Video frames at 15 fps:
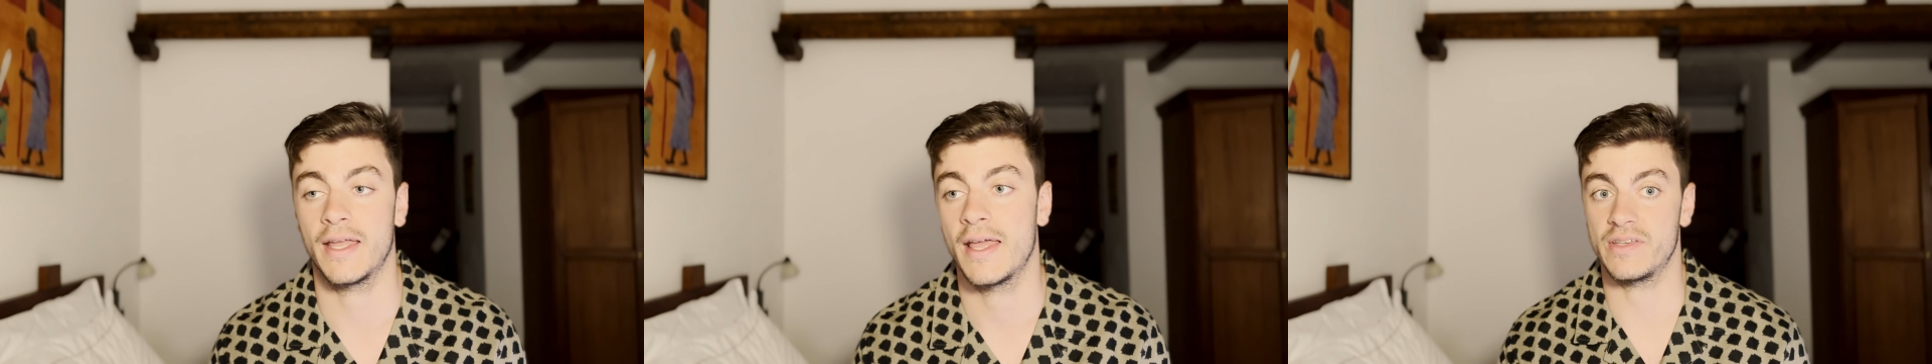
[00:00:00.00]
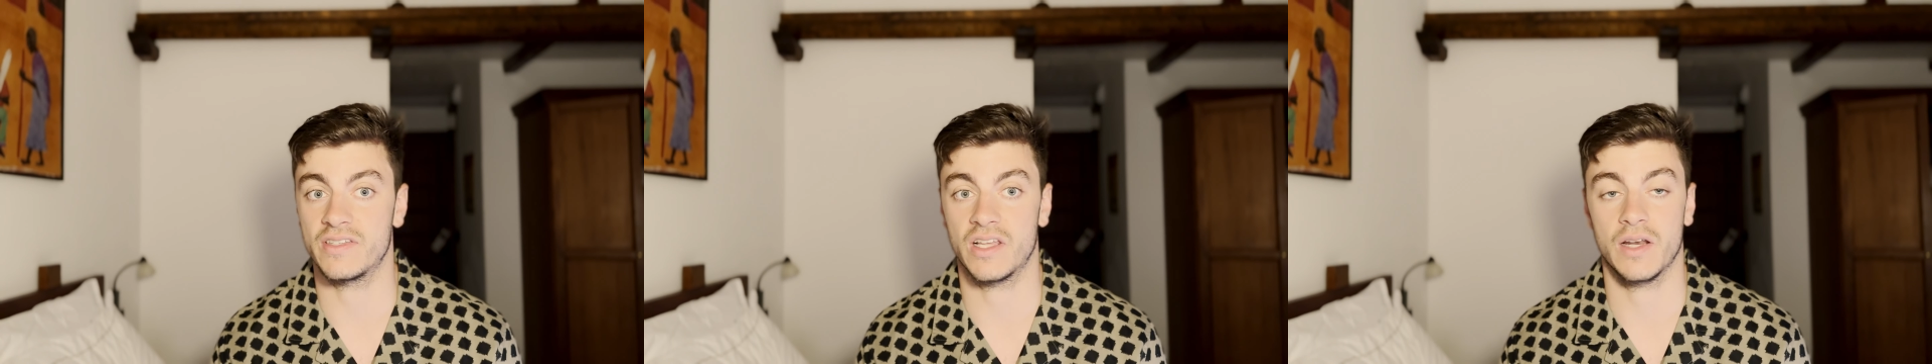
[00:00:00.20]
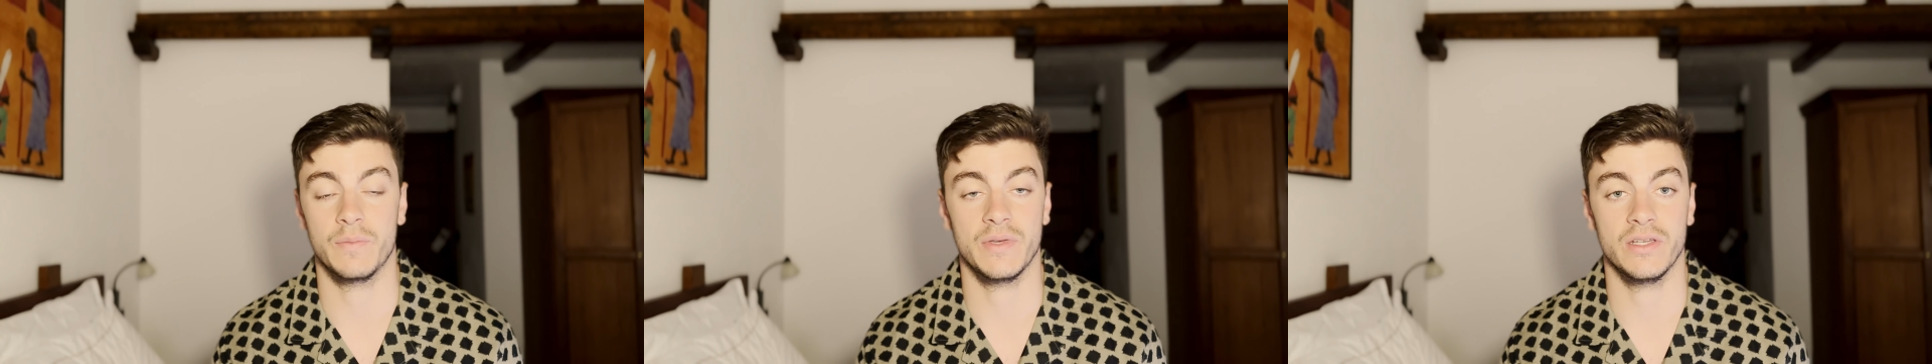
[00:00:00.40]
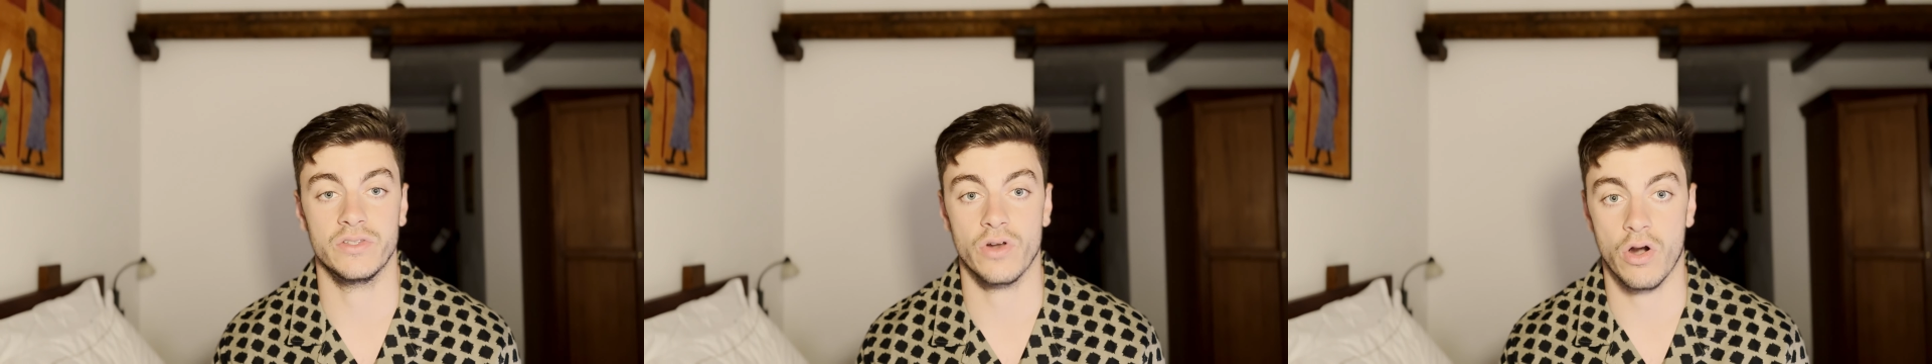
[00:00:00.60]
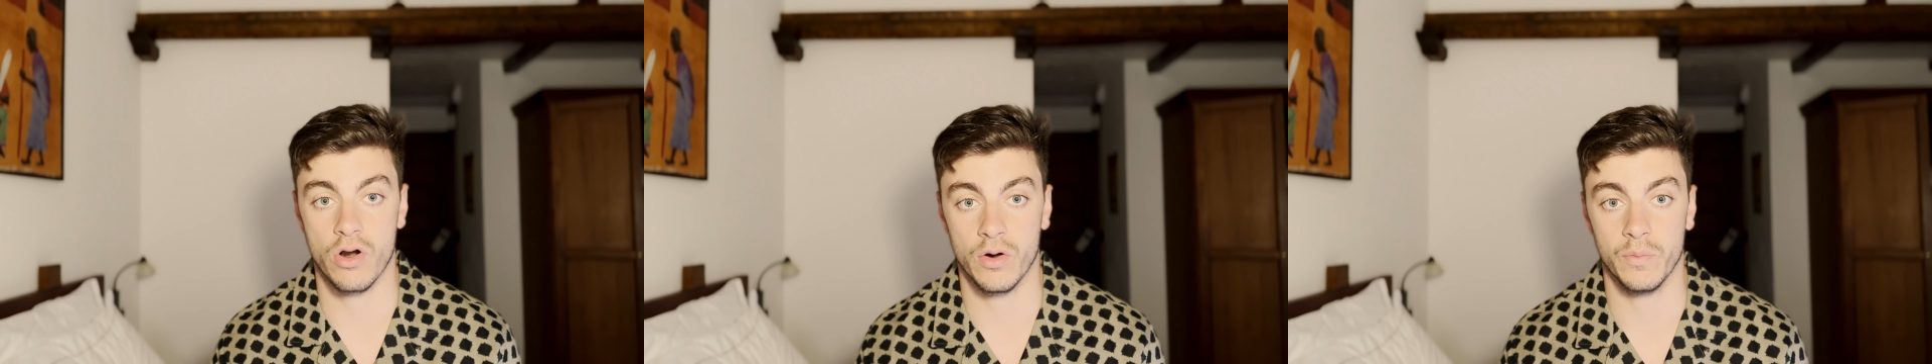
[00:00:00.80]
He's going to be
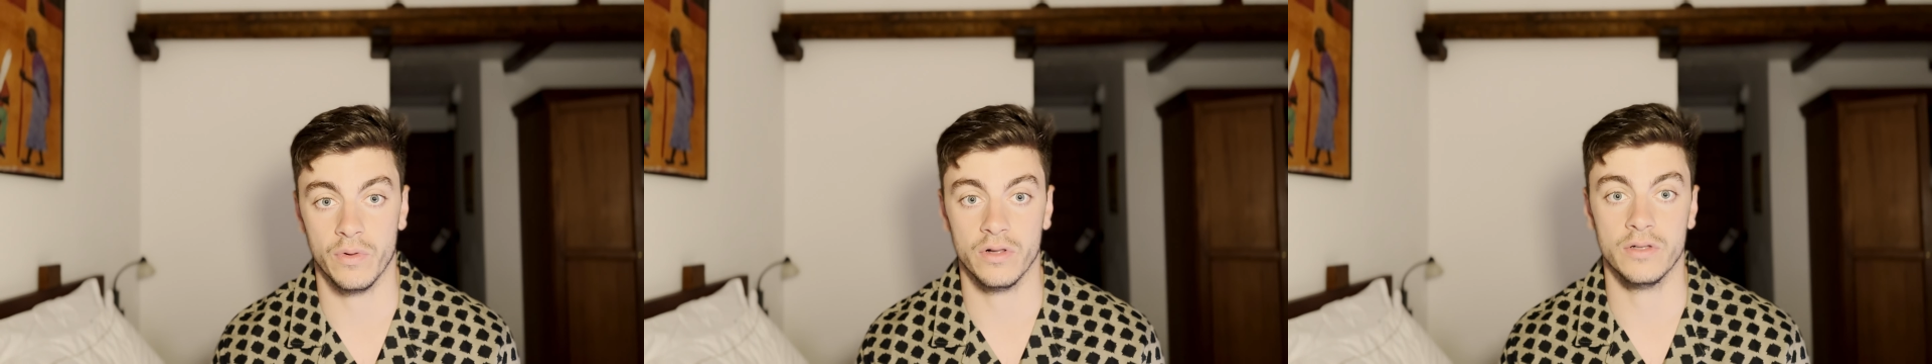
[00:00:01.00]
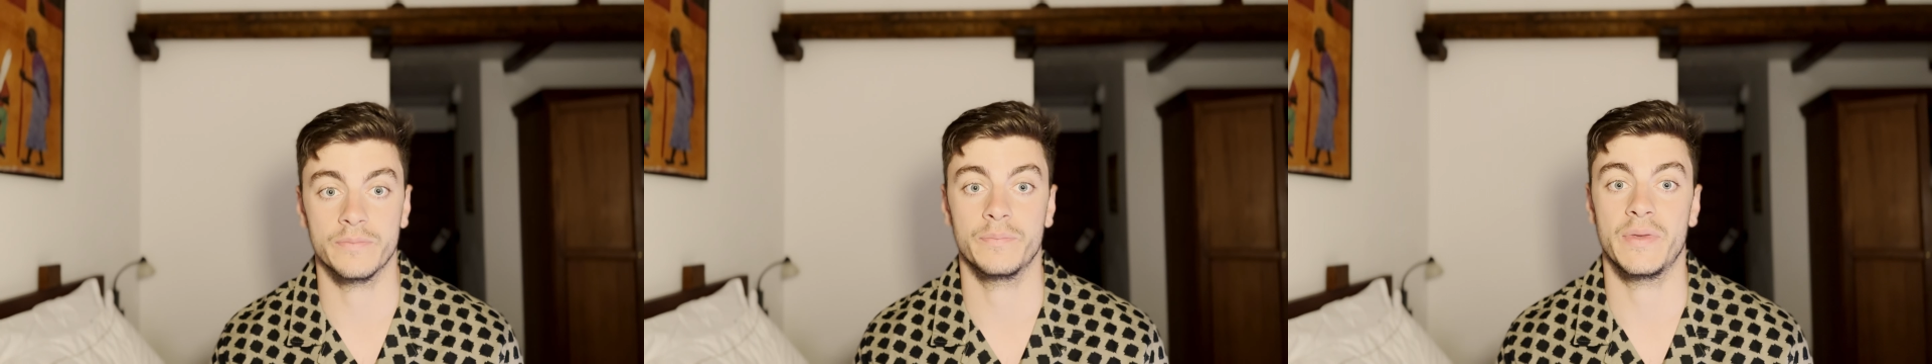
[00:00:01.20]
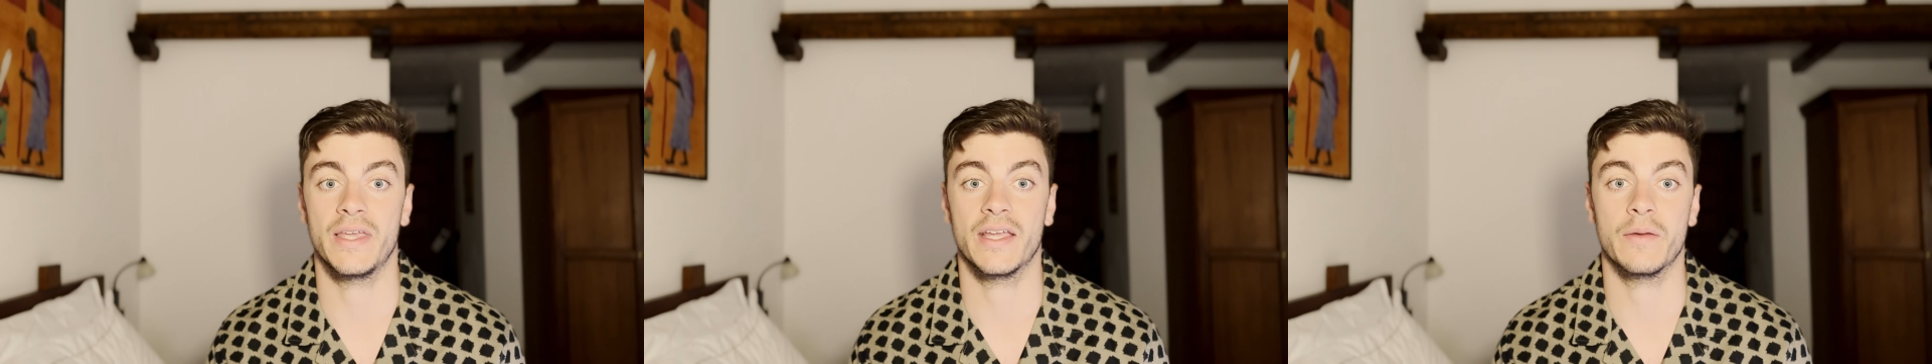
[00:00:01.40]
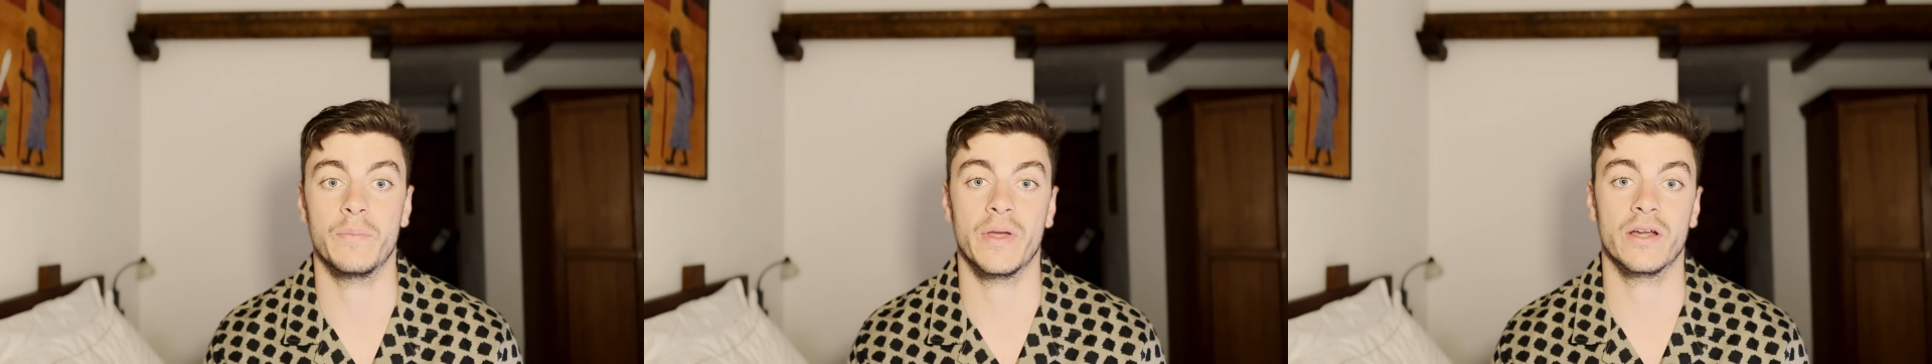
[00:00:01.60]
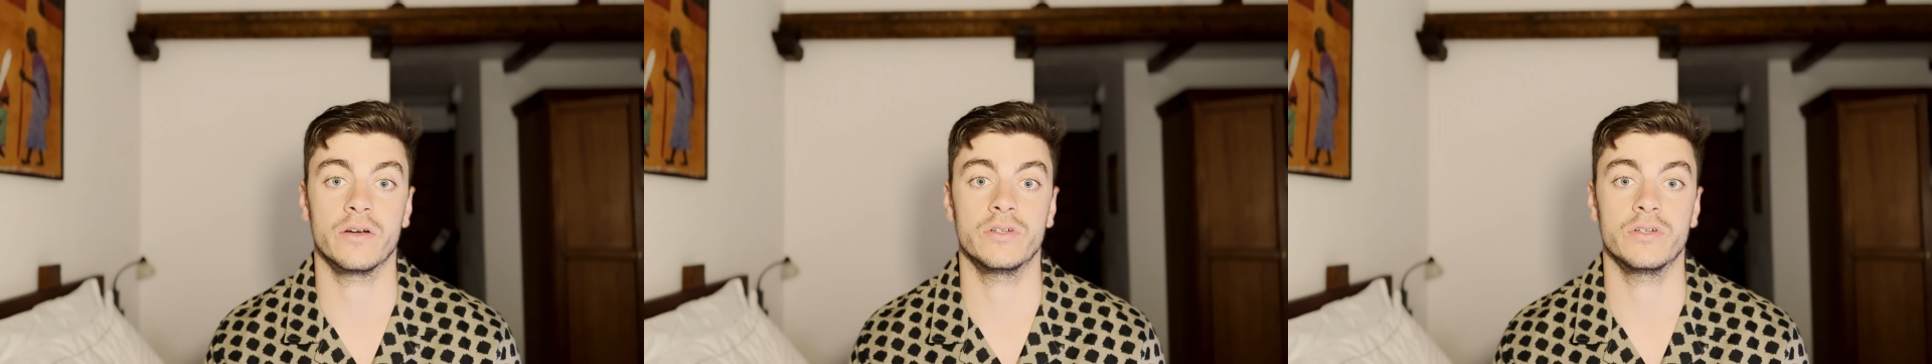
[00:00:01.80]
durable, being a bigger